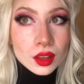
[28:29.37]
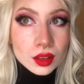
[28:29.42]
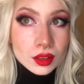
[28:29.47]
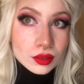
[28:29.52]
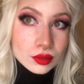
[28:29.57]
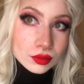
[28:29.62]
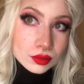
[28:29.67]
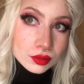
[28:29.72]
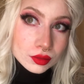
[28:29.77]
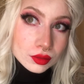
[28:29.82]

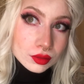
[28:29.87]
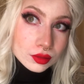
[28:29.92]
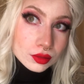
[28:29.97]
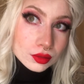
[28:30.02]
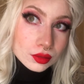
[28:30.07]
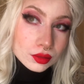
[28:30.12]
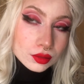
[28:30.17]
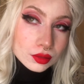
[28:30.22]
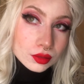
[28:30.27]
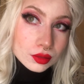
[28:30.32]
I've got
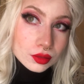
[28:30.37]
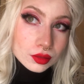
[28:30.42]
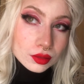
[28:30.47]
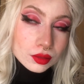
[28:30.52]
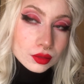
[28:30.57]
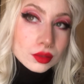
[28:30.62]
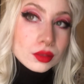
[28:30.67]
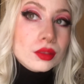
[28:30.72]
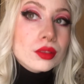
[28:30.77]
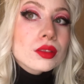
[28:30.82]
a black
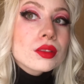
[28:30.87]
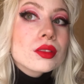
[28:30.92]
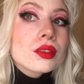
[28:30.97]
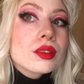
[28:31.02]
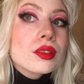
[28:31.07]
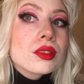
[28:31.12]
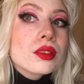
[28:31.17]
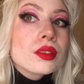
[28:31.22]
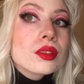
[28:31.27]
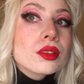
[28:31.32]

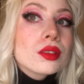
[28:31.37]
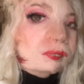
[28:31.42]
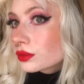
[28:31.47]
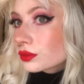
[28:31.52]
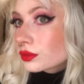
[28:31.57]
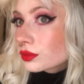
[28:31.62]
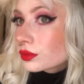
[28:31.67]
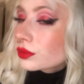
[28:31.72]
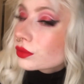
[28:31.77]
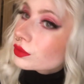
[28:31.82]
turtleneck on, just
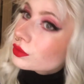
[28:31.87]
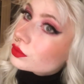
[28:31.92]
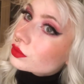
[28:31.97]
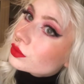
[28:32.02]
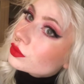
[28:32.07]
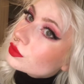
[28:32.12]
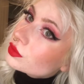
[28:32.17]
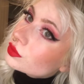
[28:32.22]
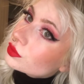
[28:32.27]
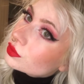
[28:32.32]
like
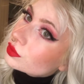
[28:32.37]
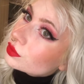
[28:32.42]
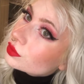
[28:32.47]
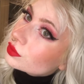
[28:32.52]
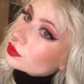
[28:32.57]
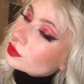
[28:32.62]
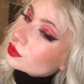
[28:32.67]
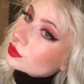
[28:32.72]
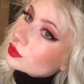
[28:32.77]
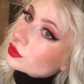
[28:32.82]
Trixie. I tried
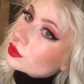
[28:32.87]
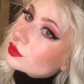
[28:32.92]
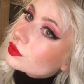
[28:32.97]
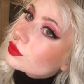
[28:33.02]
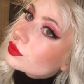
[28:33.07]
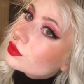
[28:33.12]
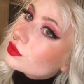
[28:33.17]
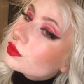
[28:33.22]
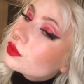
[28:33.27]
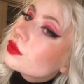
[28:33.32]
to do my
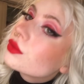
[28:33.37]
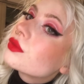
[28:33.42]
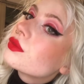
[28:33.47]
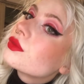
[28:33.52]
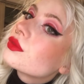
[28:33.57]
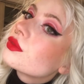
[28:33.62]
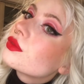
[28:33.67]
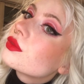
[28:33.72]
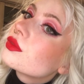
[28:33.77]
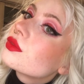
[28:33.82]
hair kind of
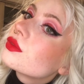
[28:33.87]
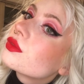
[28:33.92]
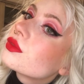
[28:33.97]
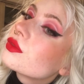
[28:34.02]
like